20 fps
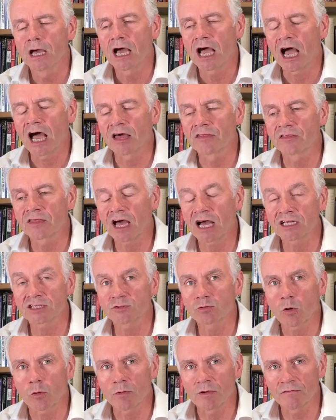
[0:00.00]
And
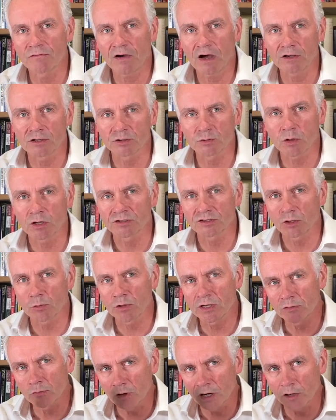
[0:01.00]
that's what we found as well. So
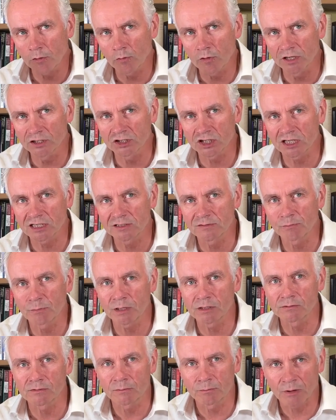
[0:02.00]
we originally
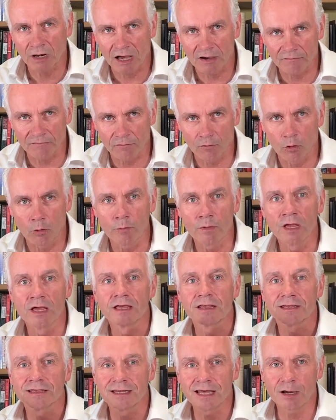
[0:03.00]
built the platform,
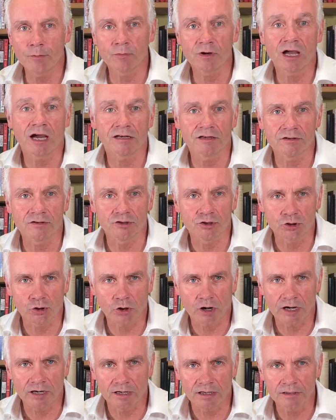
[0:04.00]
then we added the
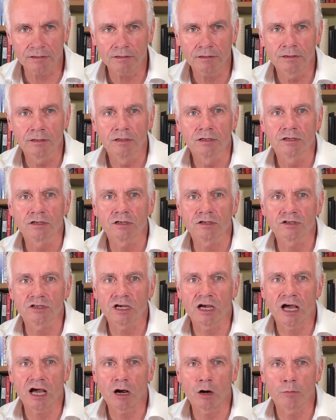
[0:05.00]
training
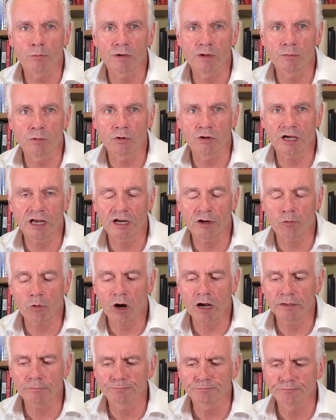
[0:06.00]
to help people get it right.